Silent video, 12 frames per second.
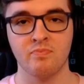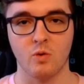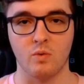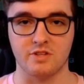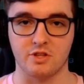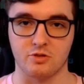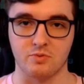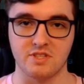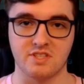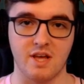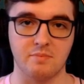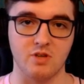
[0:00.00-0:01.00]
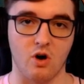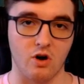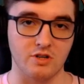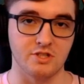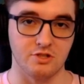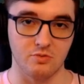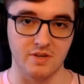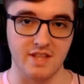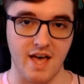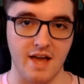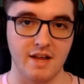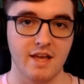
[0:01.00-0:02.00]
what the 3 steps are to doing
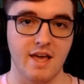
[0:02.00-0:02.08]
that,